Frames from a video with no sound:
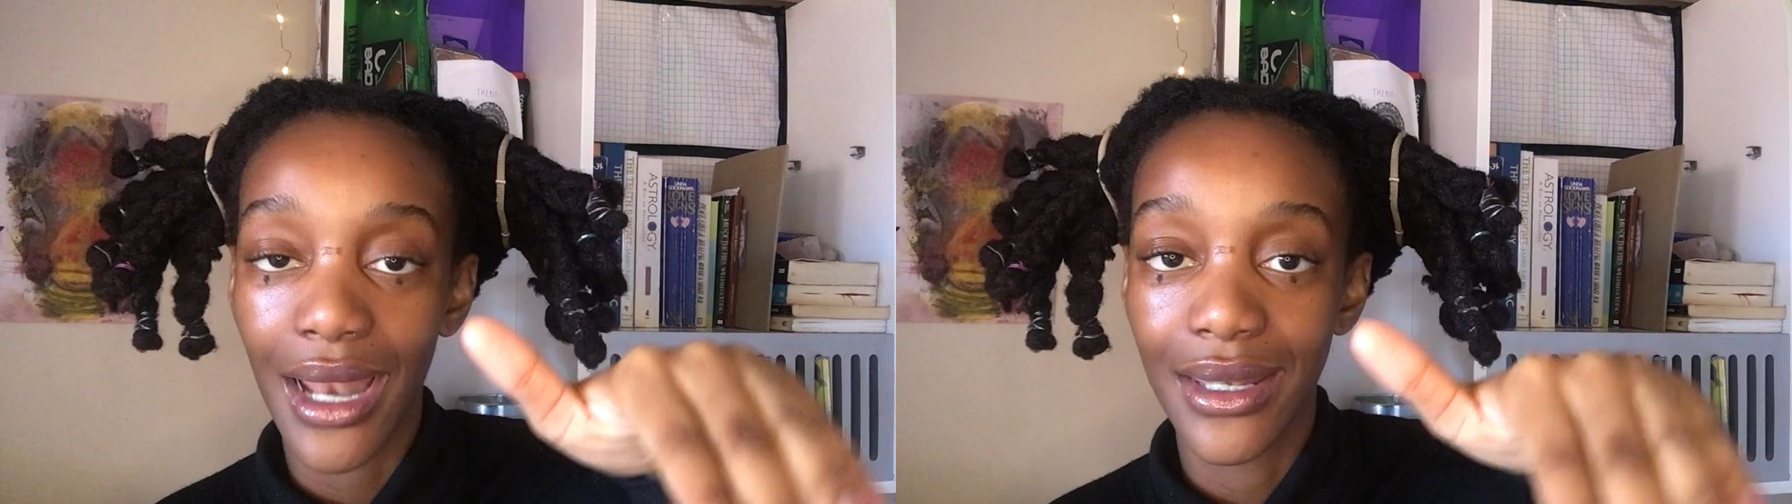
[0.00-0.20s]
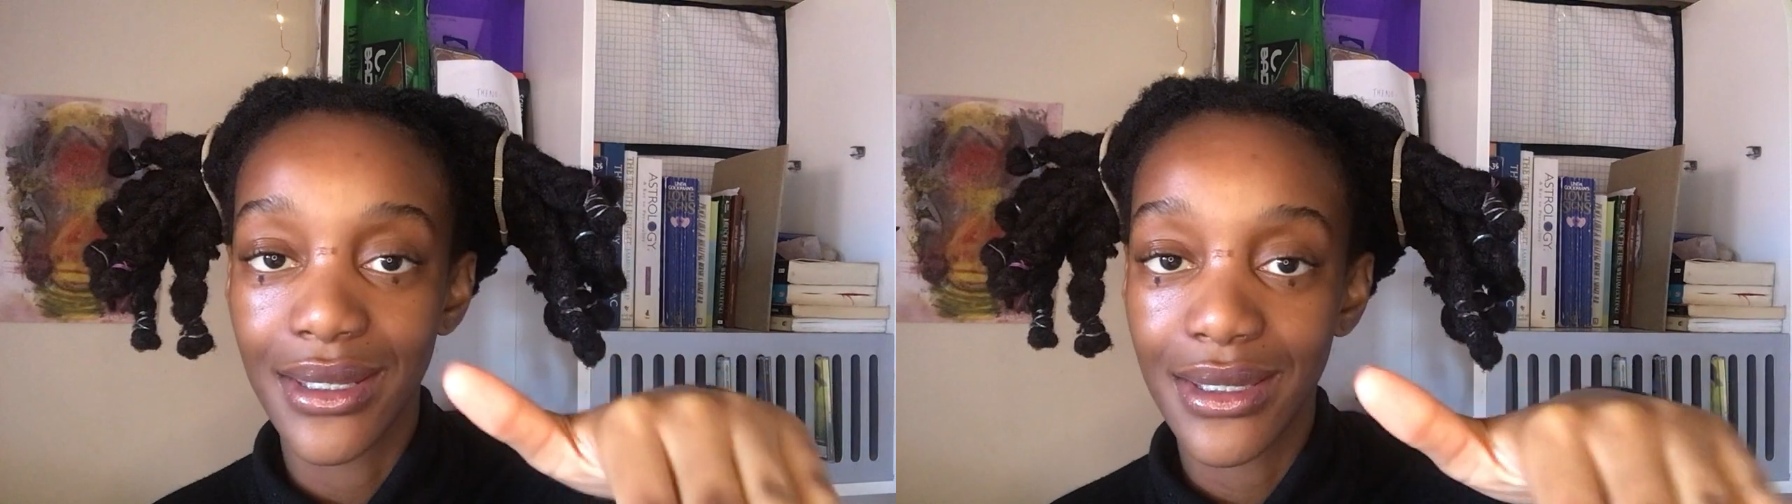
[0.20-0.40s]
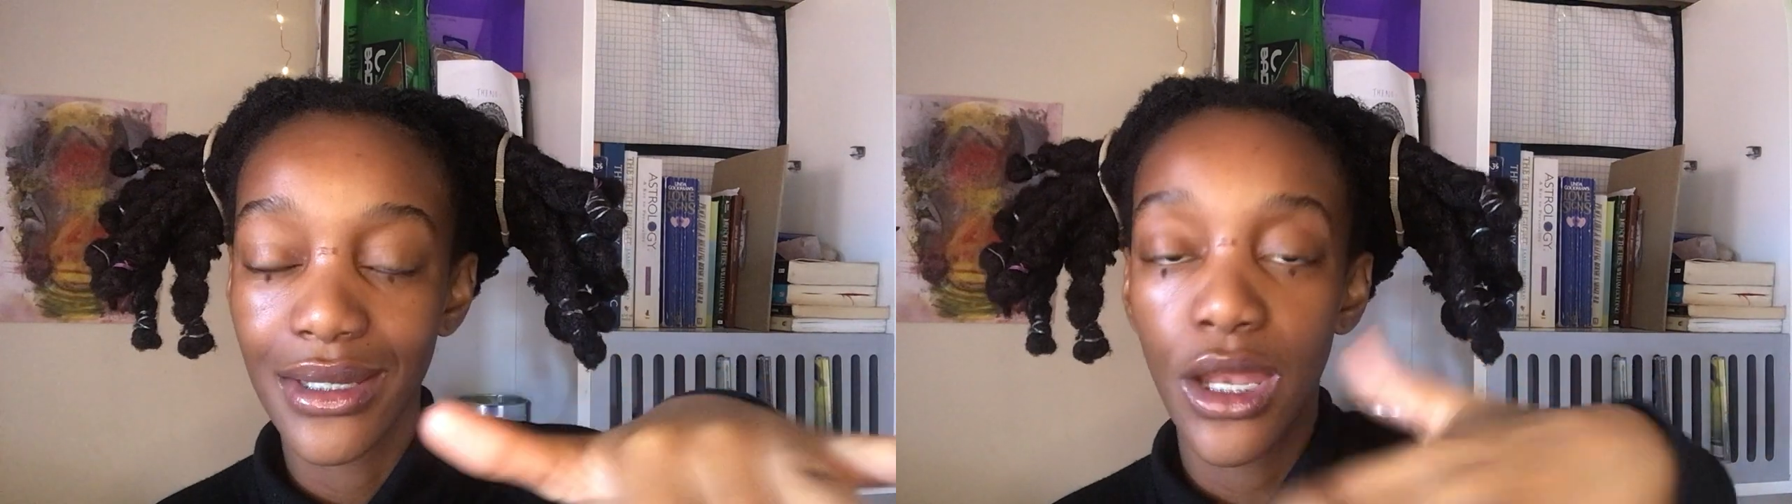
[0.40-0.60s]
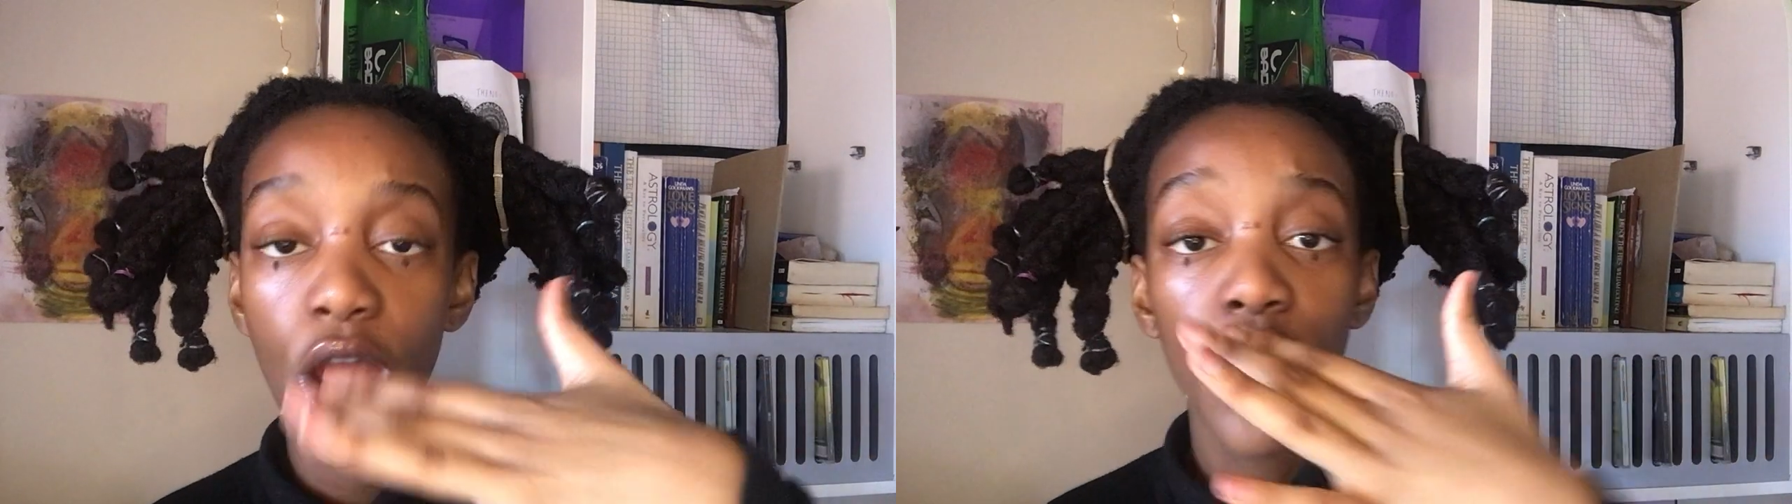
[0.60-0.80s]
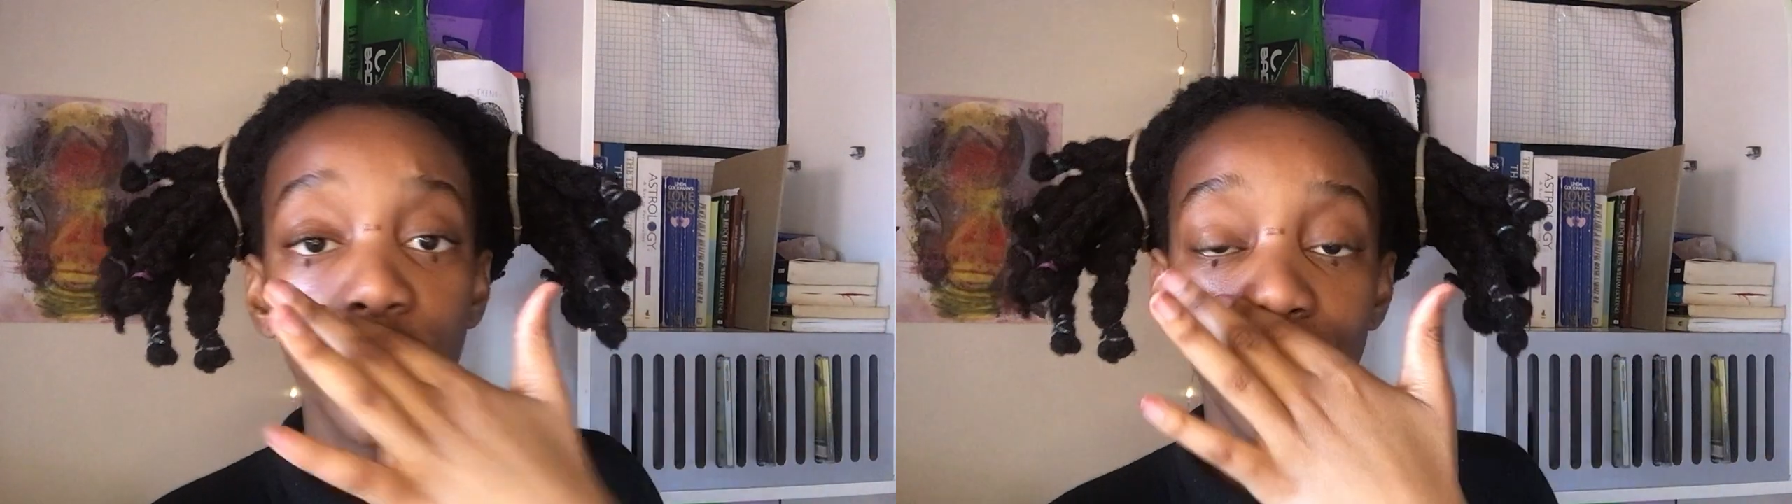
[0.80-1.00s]
I listed,
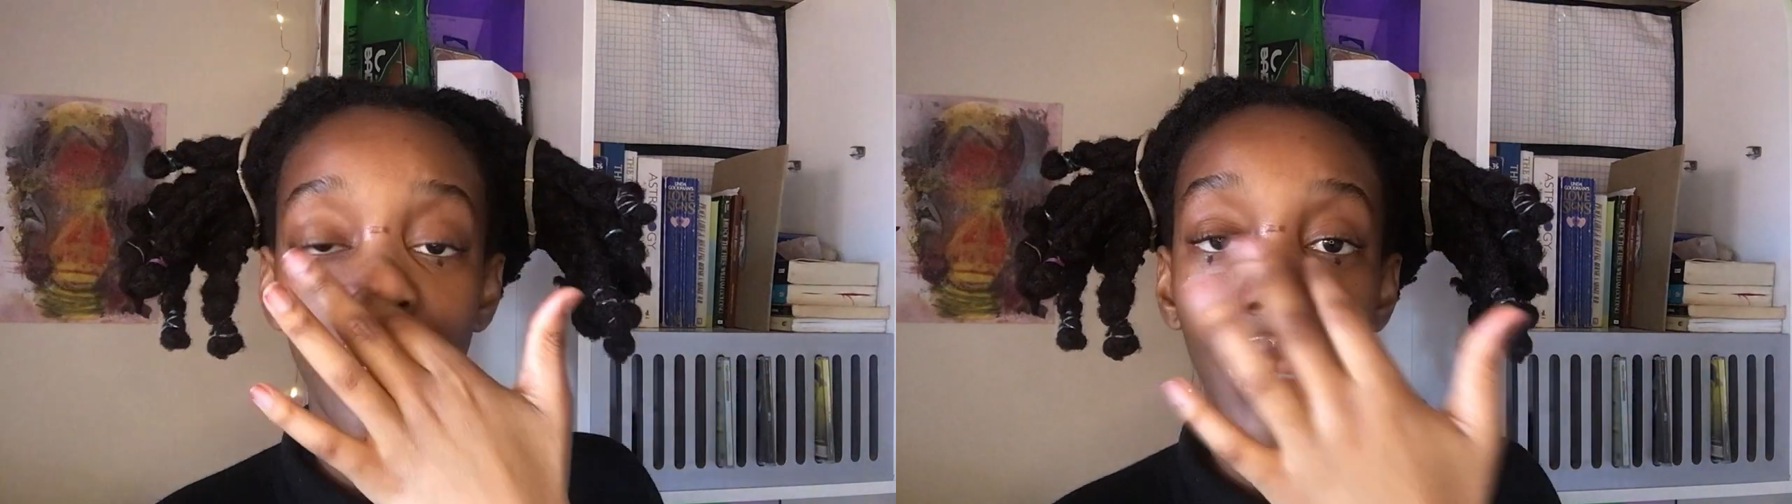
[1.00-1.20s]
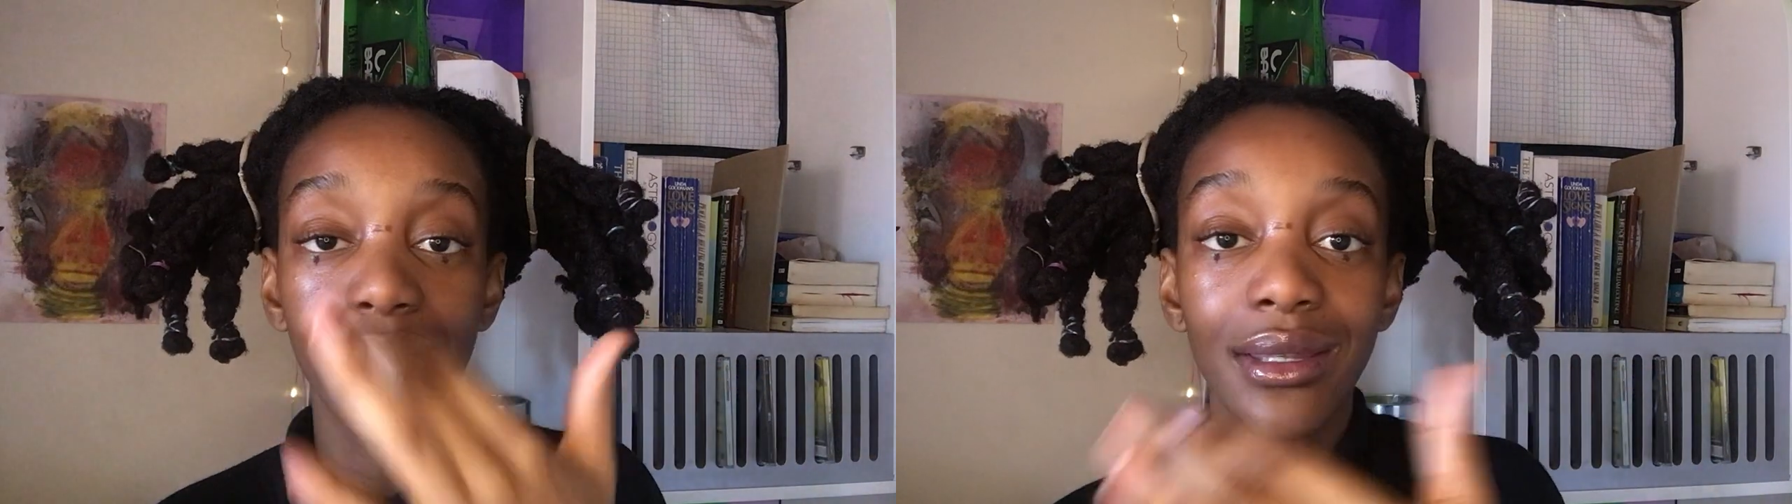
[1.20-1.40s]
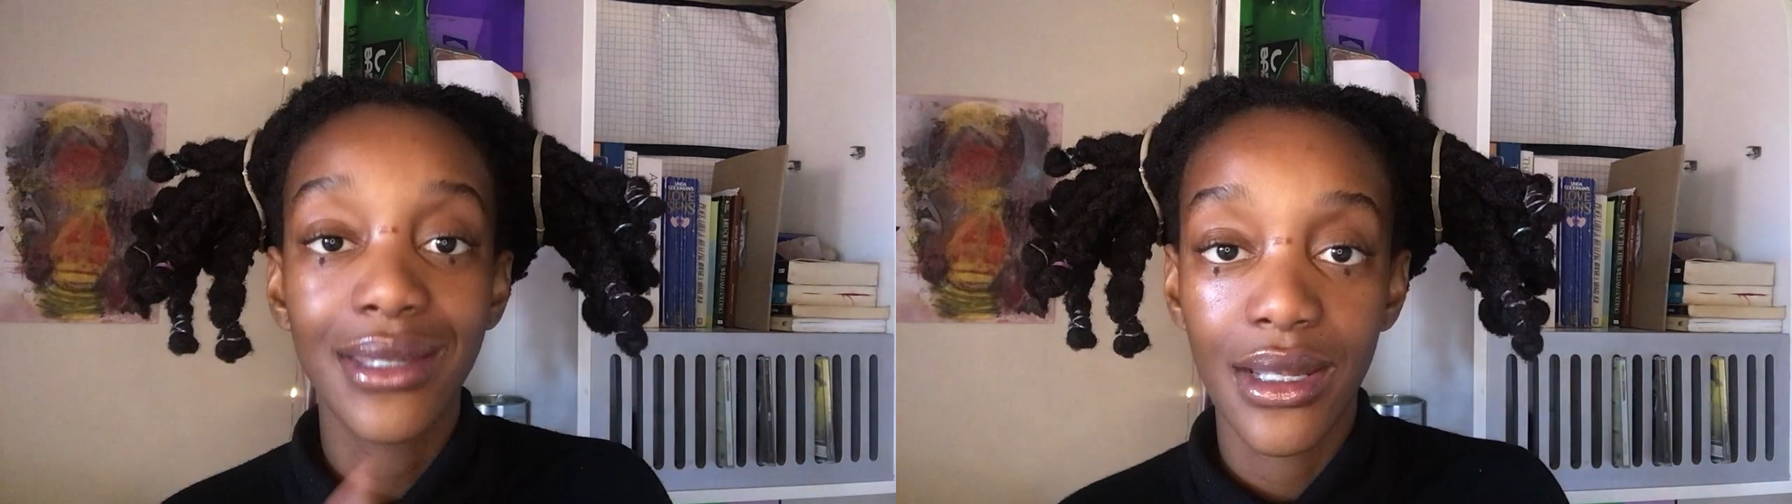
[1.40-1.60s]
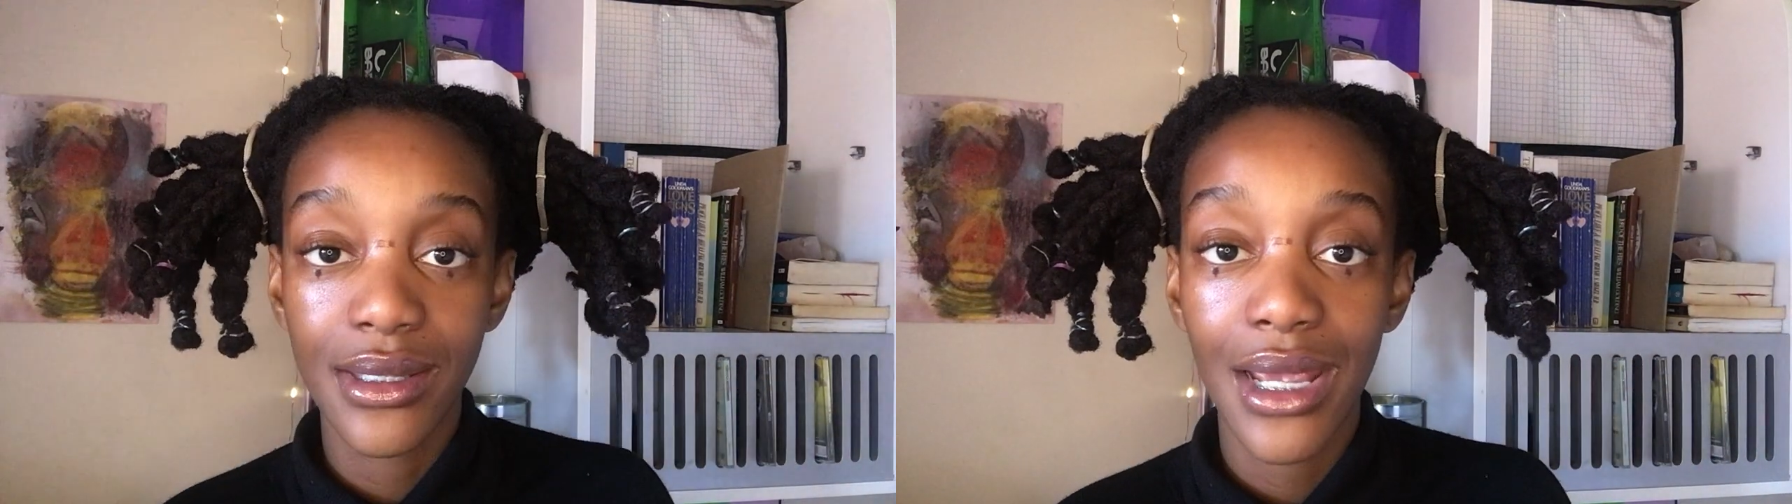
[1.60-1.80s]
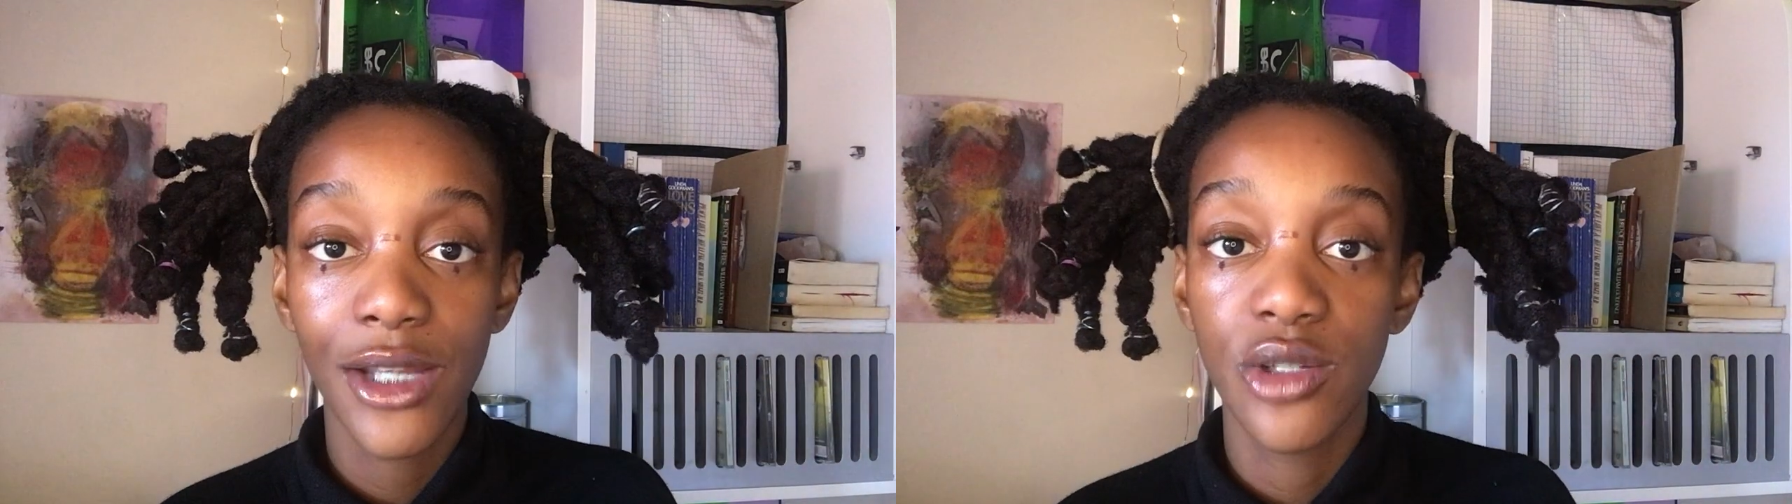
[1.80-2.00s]
you like the sun signs,